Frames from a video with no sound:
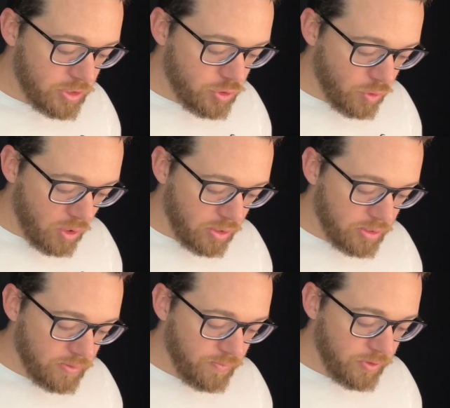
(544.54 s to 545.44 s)

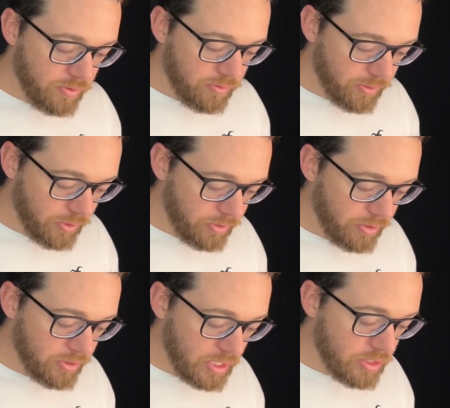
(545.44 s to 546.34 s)
drawn
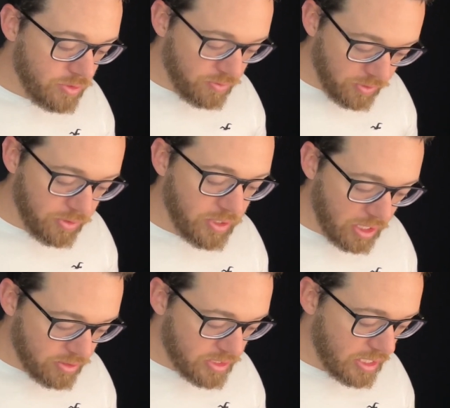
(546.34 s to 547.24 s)
further into further
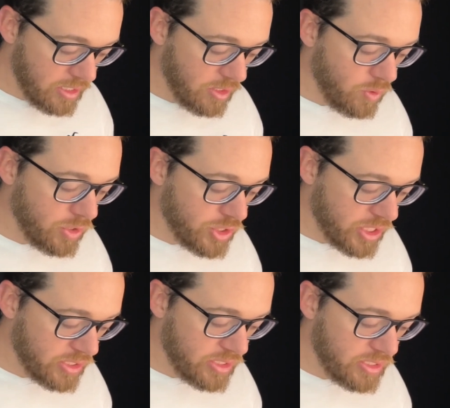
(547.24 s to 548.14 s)
caretaking or
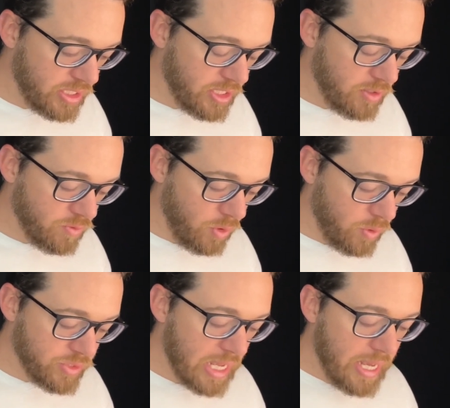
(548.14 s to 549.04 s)
justice seeking
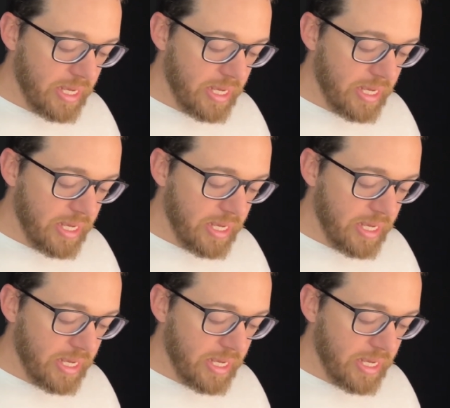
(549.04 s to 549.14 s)
roles